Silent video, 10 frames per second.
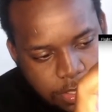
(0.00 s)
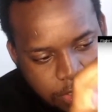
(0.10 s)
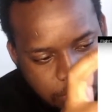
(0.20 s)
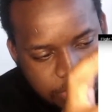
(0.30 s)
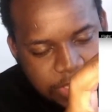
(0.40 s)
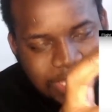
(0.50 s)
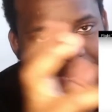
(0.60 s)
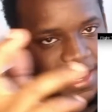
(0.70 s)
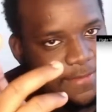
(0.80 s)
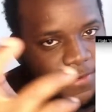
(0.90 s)
you think like
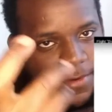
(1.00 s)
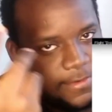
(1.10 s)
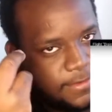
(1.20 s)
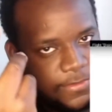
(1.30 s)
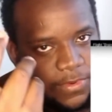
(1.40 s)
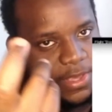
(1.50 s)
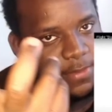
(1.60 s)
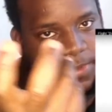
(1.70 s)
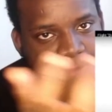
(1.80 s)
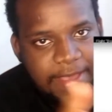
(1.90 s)
that, bro, we could
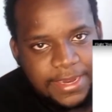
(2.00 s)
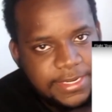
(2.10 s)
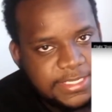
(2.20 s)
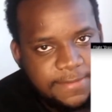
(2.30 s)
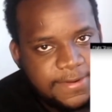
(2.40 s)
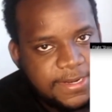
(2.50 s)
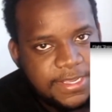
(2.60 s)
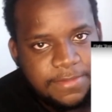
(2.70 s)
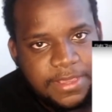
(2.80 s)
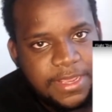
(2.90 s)
be back in the same
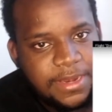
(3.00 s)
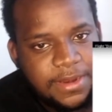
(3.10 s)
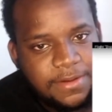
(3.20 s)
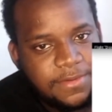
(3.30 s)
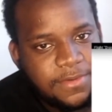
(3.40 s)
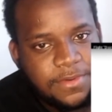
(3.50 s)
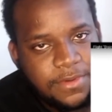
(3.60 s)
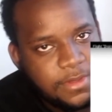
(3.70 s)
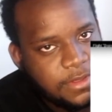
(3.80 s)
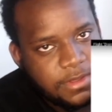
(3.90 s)
predicament, and then
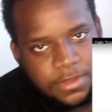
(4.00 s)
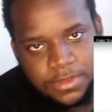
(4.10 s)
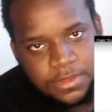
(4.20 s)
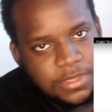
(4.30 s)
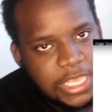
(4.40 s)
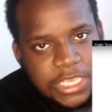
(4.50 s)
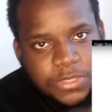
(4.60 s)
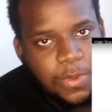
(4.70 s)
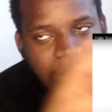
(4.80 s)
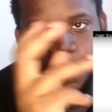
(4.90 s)
these
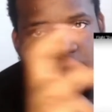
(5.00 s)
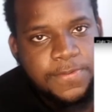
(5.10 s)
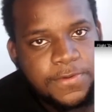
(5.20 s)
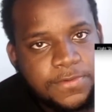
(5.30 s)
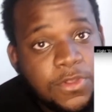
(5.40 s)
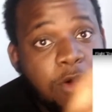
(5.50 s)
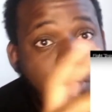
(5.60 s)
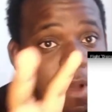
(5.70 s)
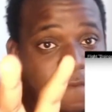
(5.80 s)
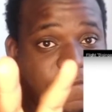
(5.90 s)
white people,
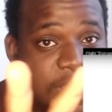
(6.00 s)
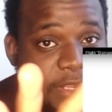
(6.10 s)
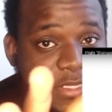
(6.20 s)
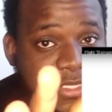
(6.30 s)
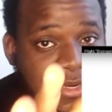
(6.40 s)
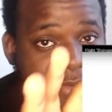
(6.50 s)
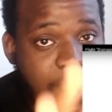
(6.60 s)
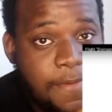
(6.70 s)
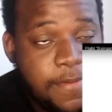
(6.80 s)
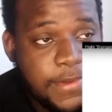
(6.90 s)
no offense to the
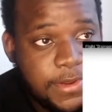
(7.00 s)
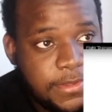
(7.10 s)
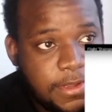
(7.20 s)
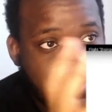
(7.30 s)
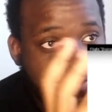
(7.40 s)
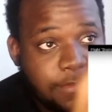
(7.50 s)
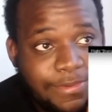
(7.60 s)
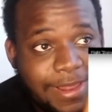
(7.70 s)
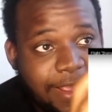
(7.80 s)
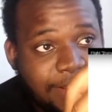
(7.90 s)
white people out there,
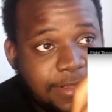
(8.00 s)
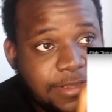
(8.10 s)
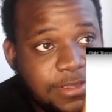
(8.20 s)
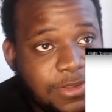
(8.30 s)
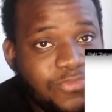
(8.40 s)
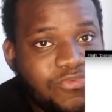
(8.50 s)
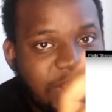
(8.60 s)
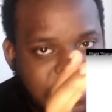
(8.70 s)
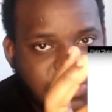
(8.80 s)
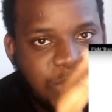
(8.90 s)
but like the
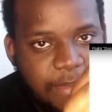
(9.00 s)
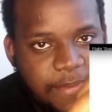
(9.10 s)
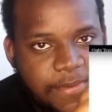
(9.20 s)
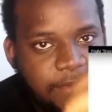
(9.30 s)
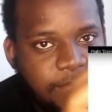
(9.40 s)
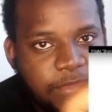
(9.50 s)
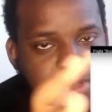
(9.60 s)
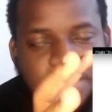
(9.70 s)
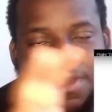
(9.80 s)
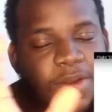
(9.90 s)
racist white people,
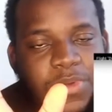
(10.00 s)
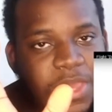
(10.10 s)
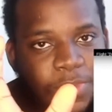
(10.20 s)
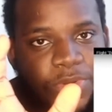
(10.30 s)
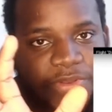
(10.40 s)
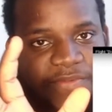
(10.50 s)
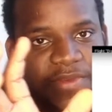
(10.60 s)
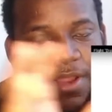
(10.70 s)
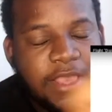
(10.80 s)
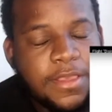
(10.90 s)
I don't care what you feel
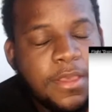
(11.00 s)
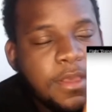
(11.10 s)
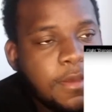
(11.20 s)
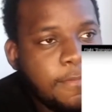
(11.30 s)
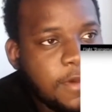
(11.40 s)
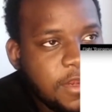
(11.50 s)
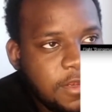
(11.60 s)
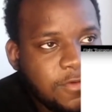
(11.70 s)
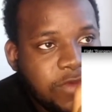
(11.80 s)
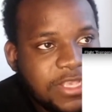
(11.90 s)
like, but
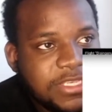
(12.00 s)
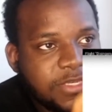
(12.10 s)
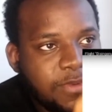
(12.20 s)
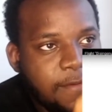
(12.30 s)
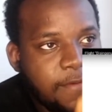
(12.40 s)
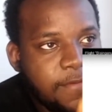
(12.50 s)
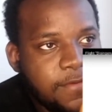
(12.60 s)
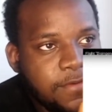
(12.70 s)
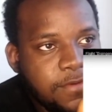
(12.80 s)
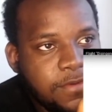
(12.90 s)
the racist white people,